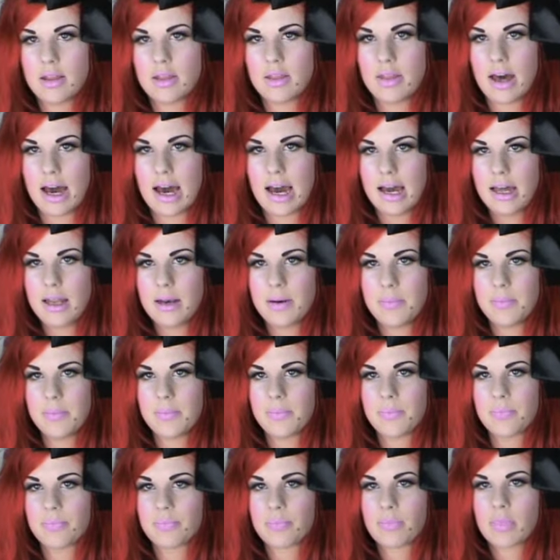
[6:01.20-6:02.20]
that.
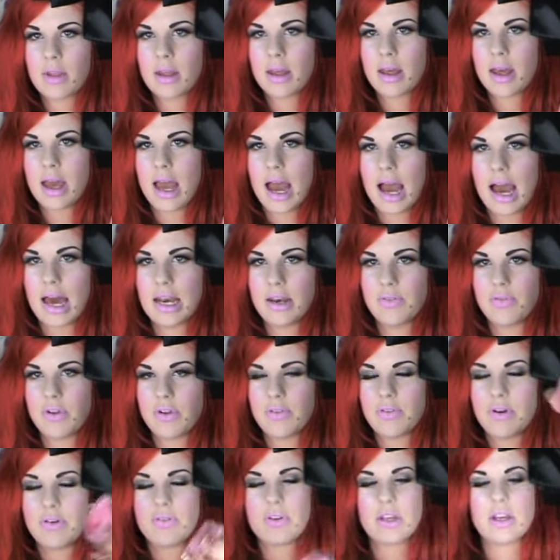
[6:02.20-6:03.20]
And if
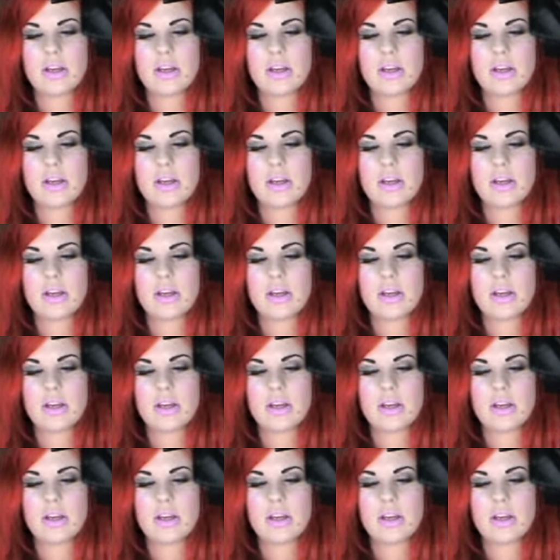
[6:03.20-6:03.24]
you've ever